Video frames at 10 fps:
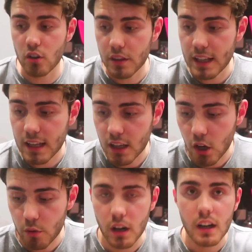on that
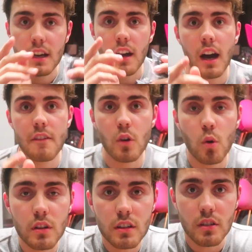note, I've
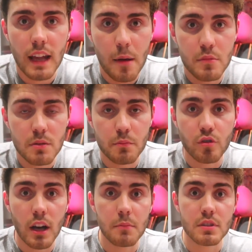ordered on Amazon
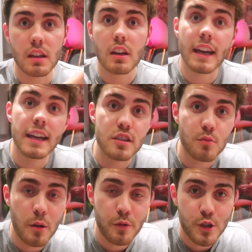Prime to the location
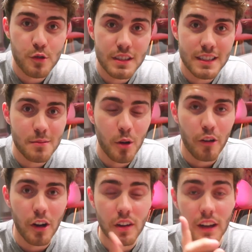where we're shooting
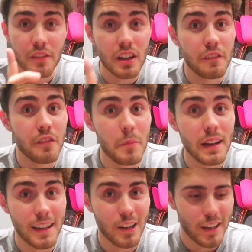tomorrow, a very
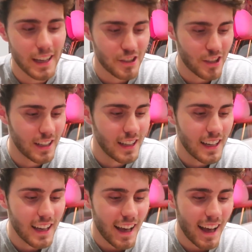familiar location.
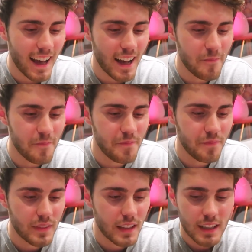
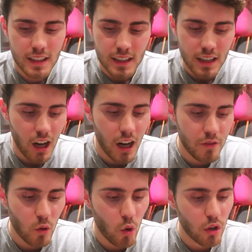I've
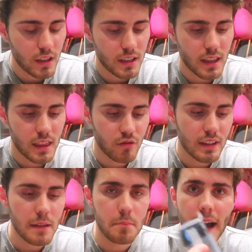ordered
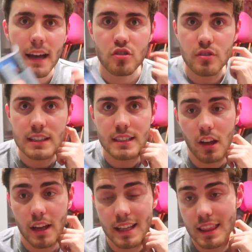3 batteries
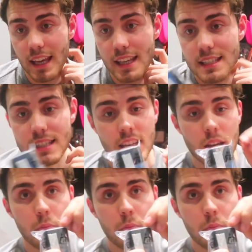like this,